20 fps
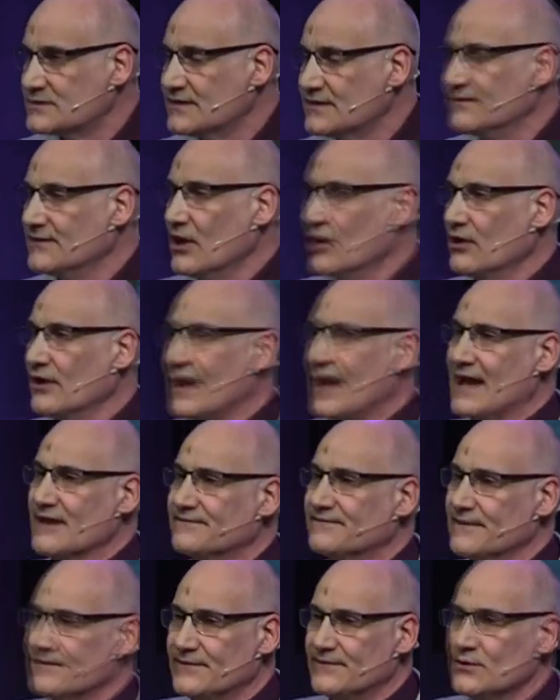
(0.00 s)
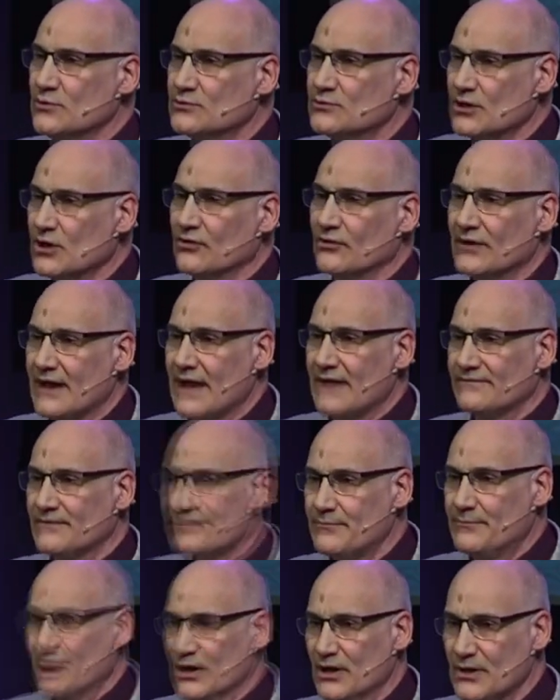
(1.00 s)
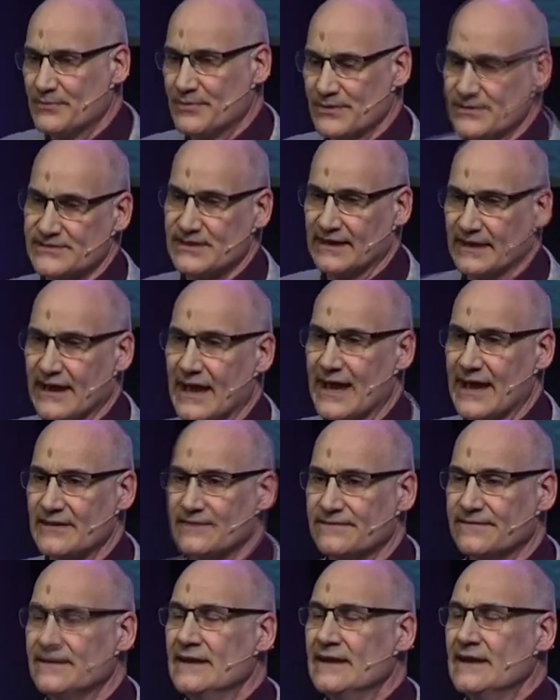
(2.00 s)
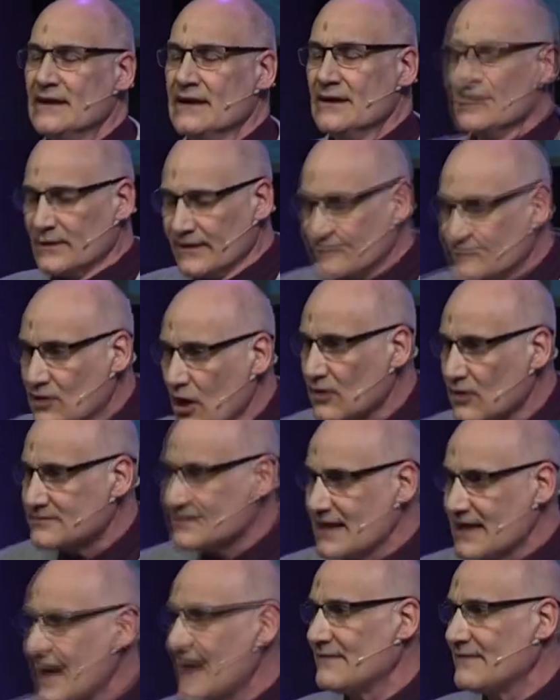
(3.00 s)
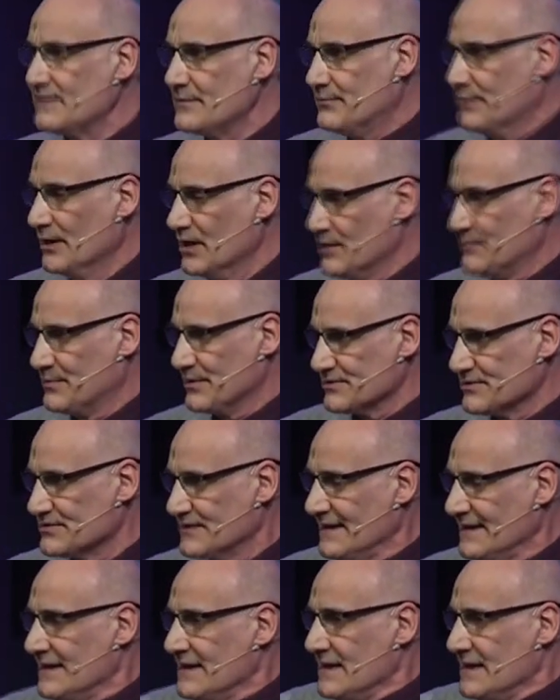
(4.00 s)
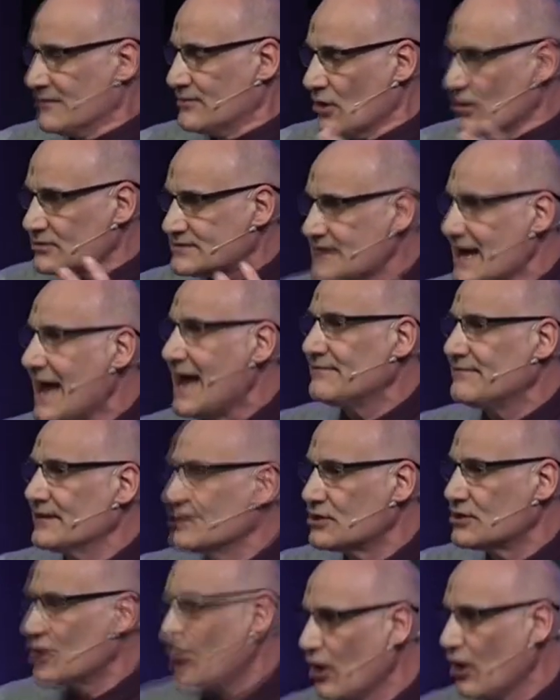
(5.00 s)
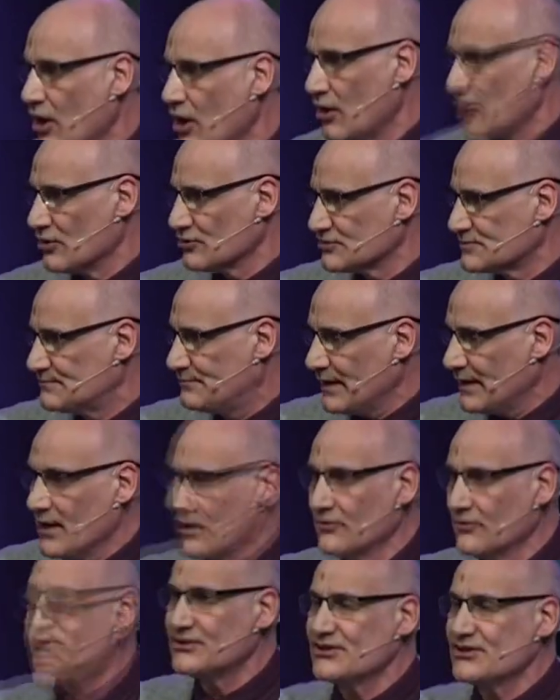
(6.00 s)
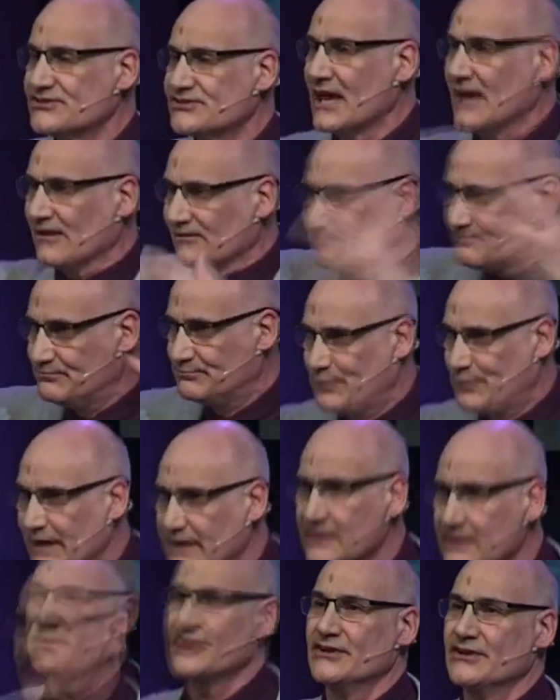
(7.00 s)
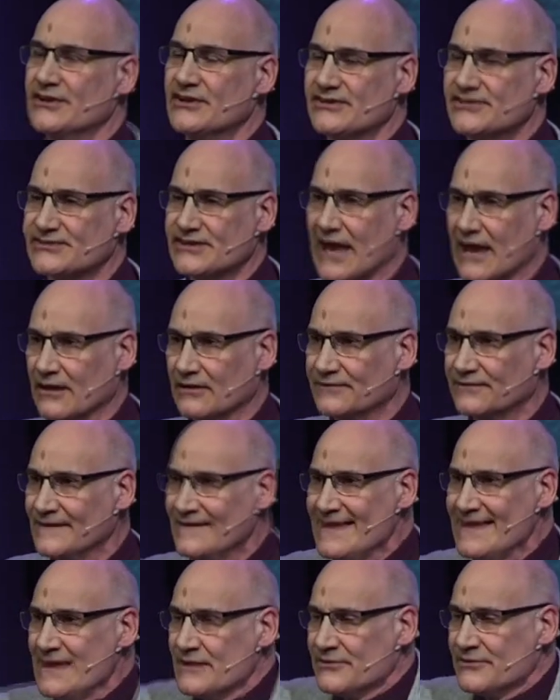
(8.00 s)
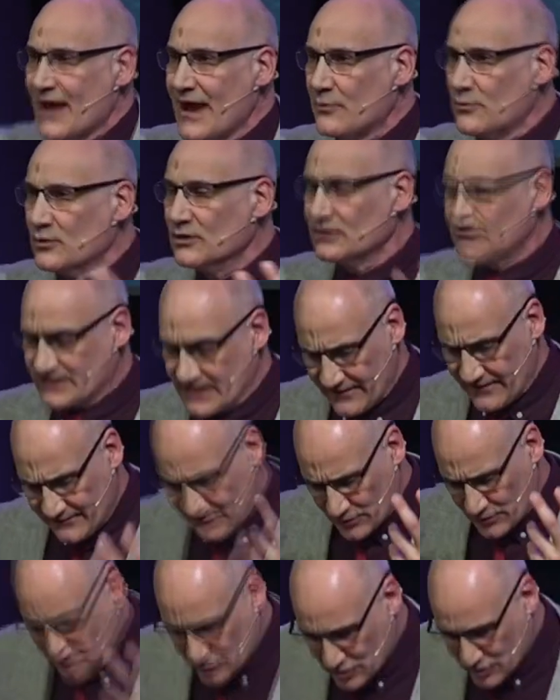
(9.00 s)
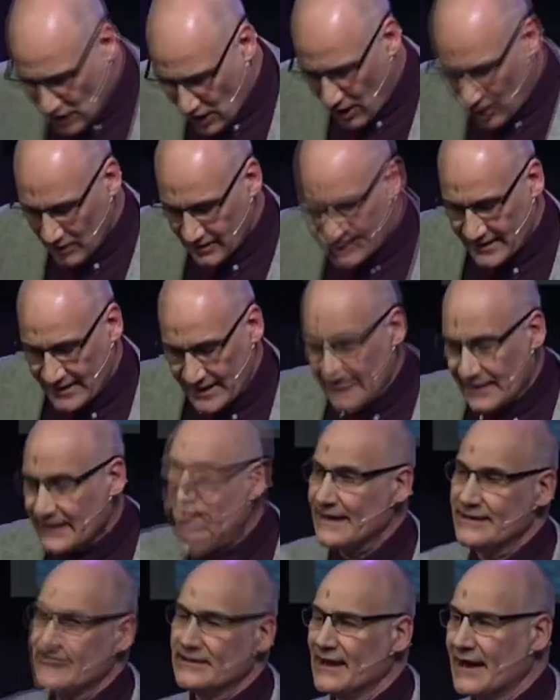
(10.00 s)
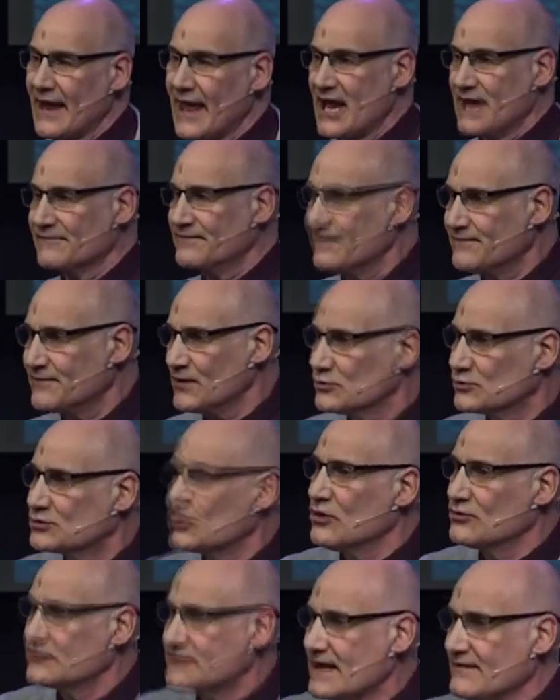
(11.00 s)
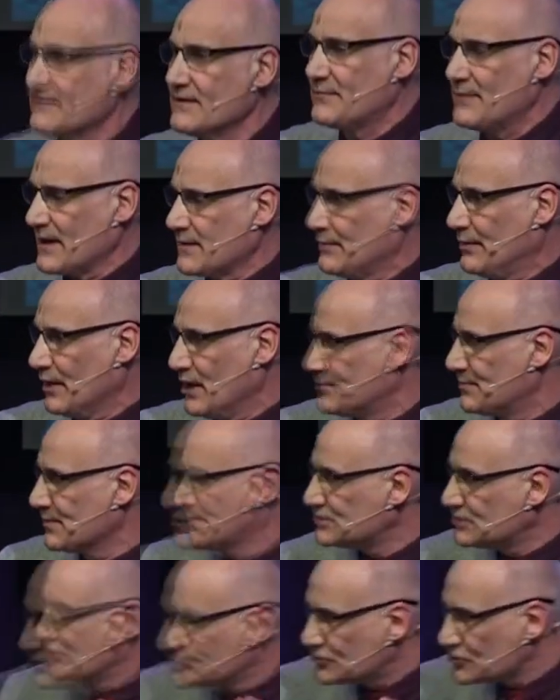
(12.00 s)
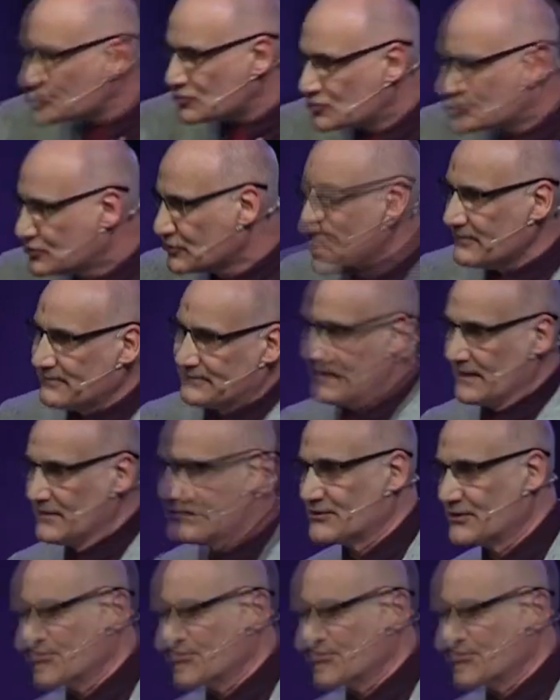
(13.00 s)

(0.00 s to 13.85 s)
your life if you don't have a purpose in life. We've got to have a purpose. You've got to have a cause beyond yourself, bigger than yourself, that will give you joy in your life. If you don't have a big purpose, you're just drifting through